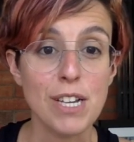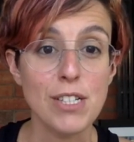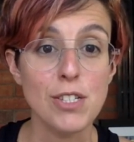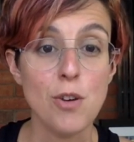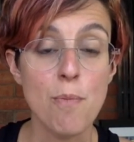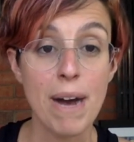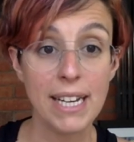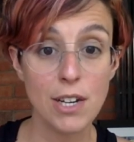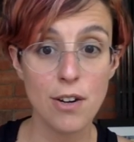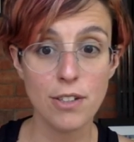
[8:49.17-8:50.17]
So, my
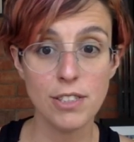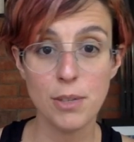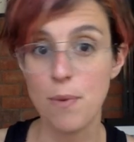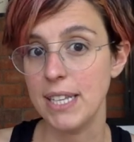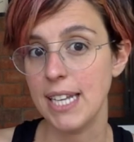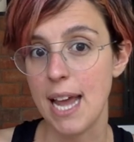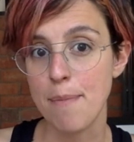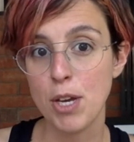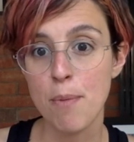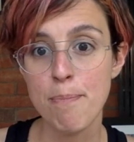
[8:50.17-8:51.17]
goal, the one that
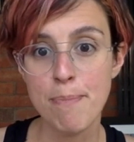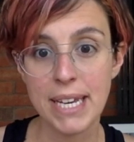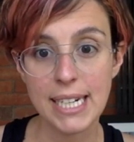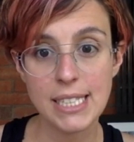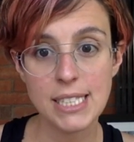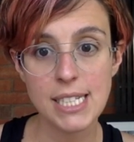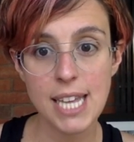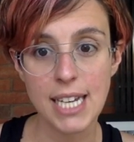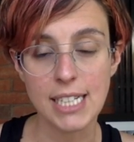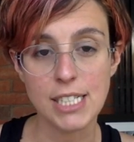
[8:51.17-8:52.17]
I'm committing
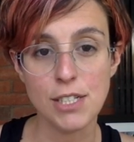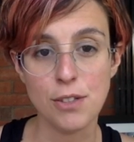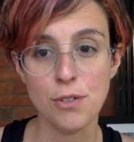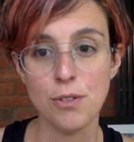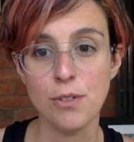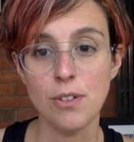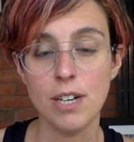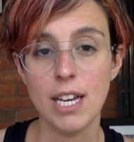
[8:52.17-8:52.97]
today to do